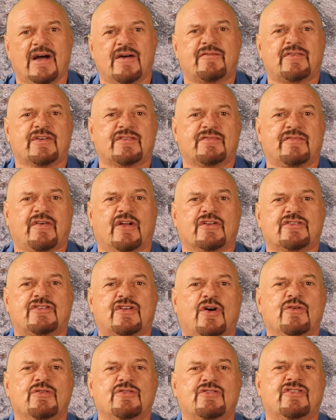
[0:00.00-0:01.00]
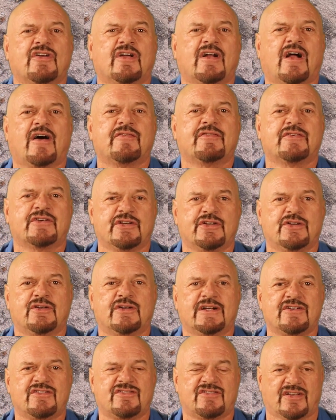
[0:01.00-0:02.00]
First of all, don't shut off your
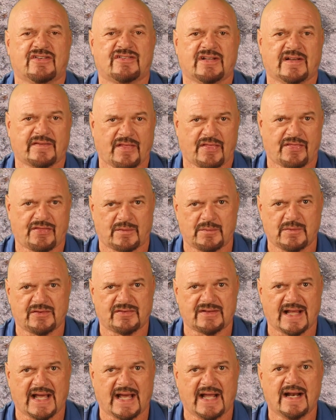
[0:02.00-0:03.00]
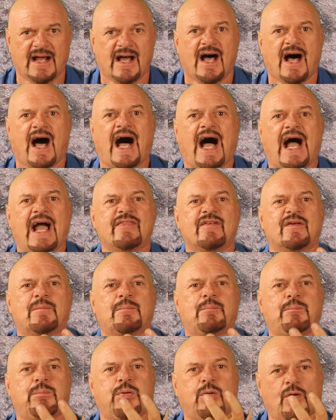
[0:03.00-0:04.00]
unit just at the thermostat.
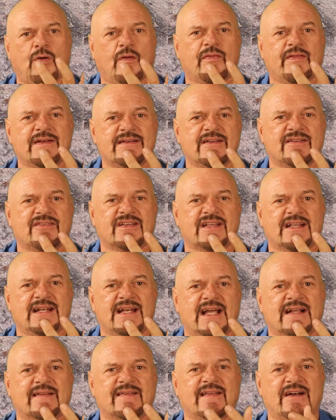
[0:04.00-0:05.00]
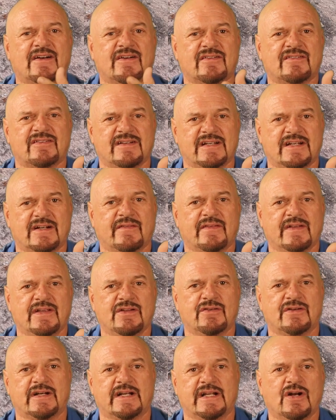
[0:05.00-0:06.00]
Either pull the disconnect that is near the
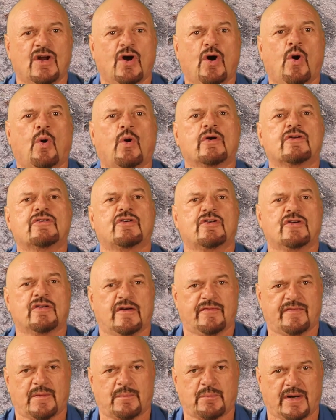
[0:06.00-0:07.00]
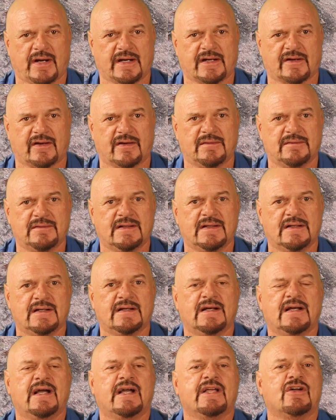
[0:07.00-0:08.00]
unit or turn off the breaker.
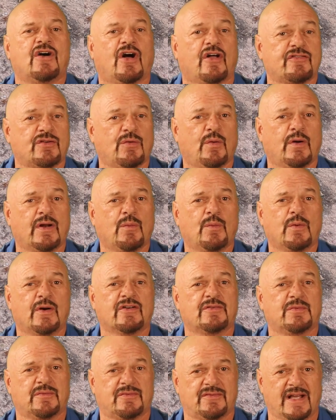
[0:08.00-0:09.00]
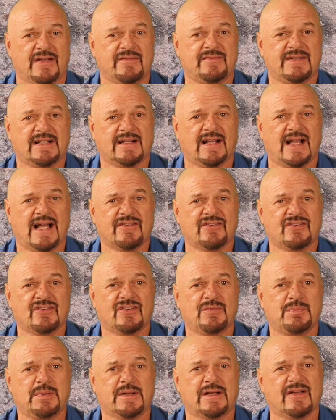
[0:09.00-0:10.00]
You also want to wear some safety
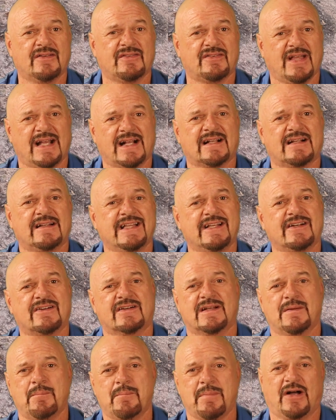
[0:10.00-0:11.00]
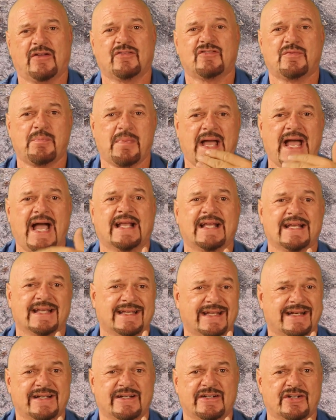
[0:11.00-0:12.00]
glasses because that cleaner can bounce back
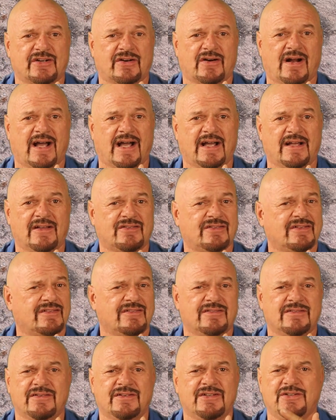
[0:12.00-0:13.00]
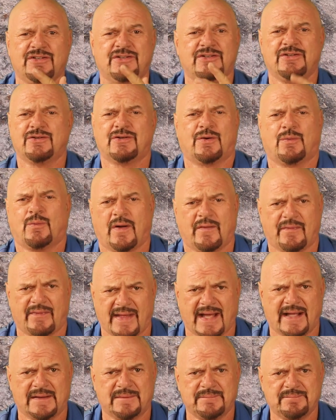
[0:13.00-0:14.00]
and get into your eyes, and you don't want
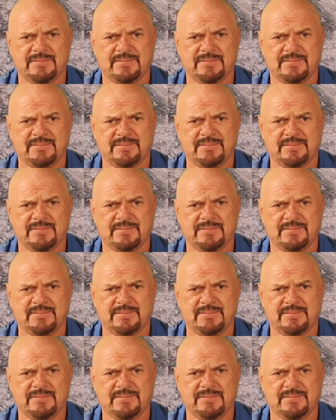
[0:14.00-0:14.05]
that.